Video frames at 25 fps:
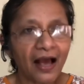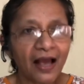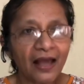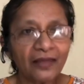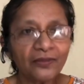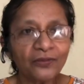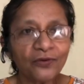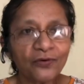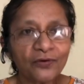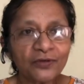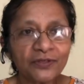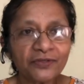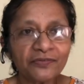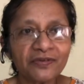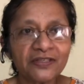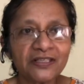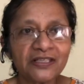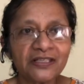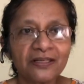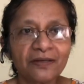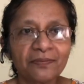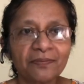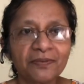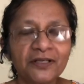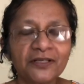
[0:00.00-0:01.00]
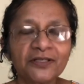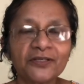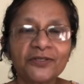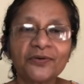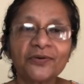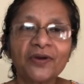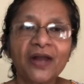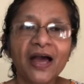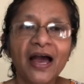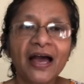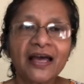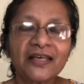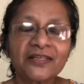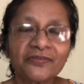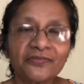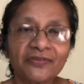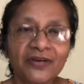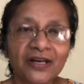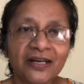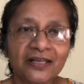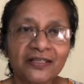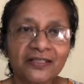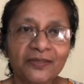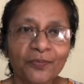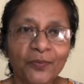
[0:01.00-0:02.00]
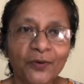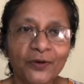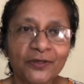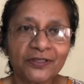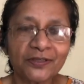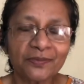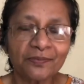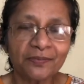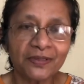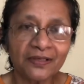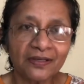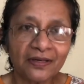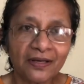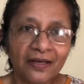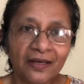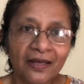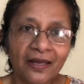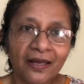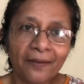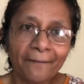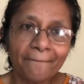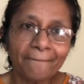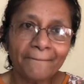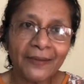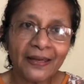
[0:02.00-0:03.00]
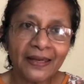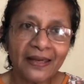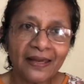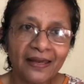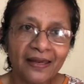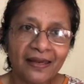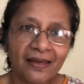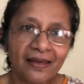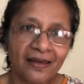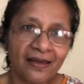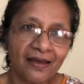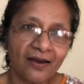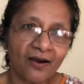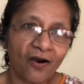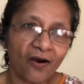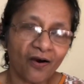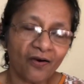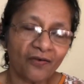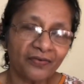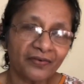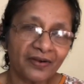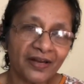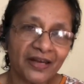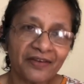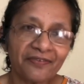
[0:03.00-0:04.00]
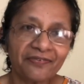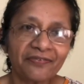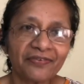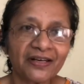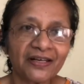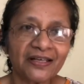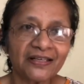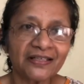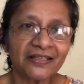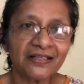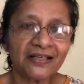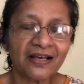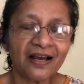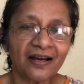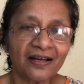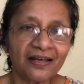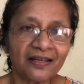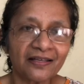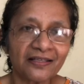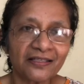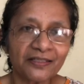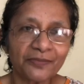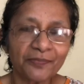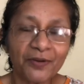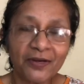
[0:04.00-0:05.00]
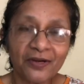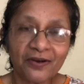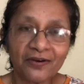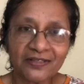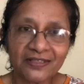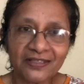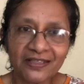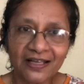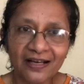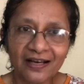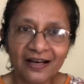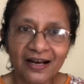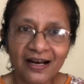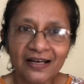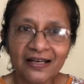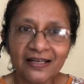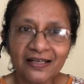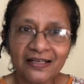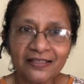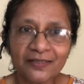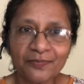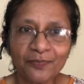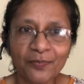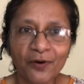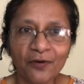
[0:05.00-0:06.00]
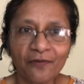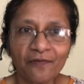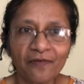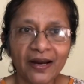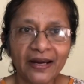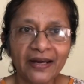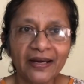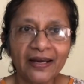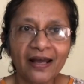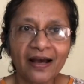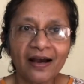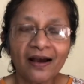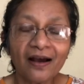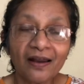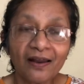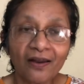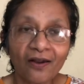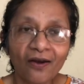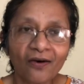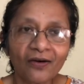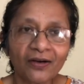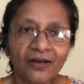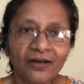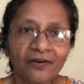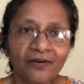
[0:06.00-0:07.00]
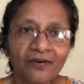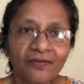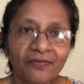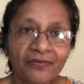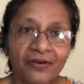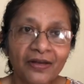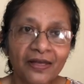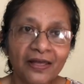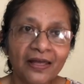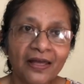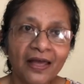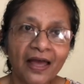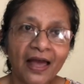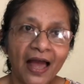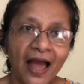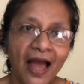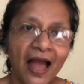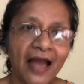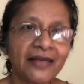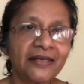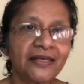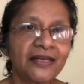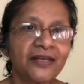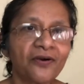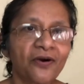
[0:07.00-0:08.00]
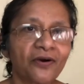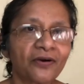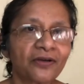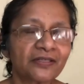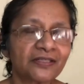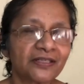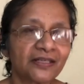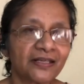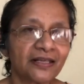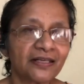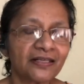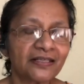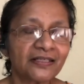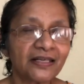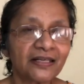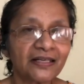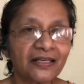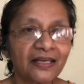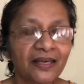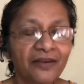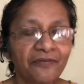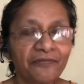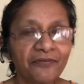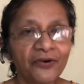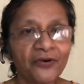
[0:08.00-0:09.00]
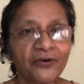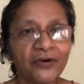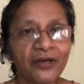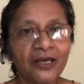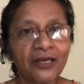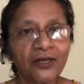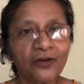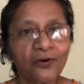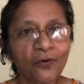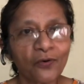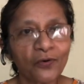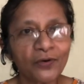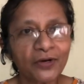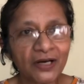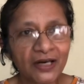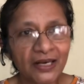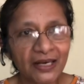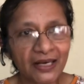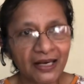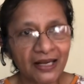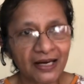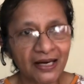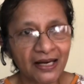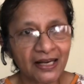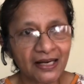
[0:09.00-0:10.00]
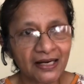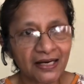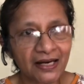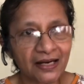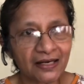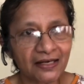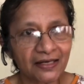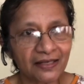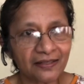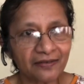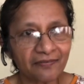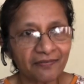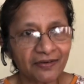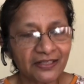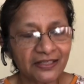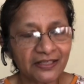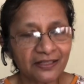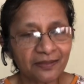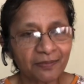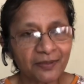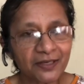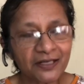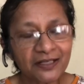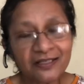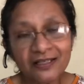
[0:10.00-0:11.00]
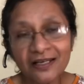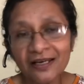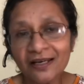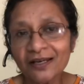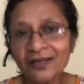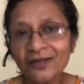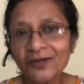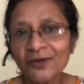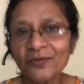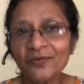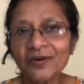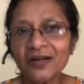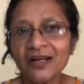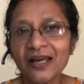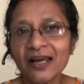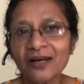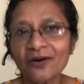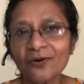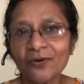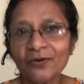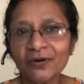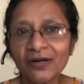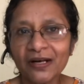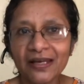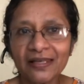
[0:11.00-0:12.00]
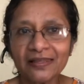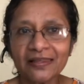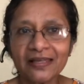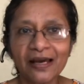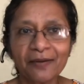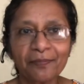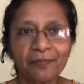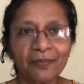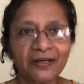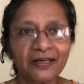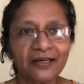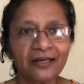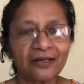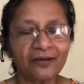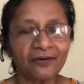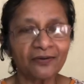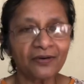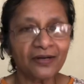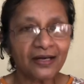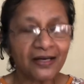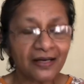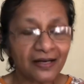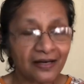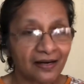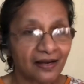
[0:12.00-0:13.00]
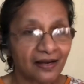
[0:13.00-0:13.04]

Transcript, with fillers: those vegetables should as far as possible be of different colors because the colors provide a lot of antioxidants and if you eat only green colored vegetables you will get only that particular